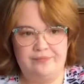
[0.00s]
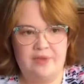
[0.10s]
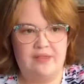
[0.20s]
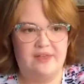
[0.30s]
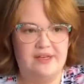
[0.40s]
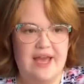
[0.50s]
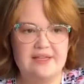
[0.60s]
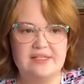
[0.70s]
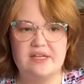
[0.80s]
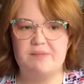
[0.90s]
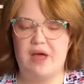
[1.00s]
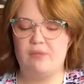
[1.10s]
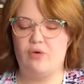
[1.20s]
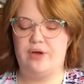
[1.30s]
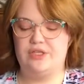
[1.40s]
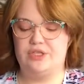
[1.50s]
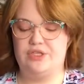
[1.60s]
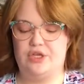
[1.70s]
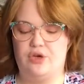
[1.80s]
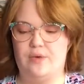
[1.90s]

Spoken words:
The next step I'm going to do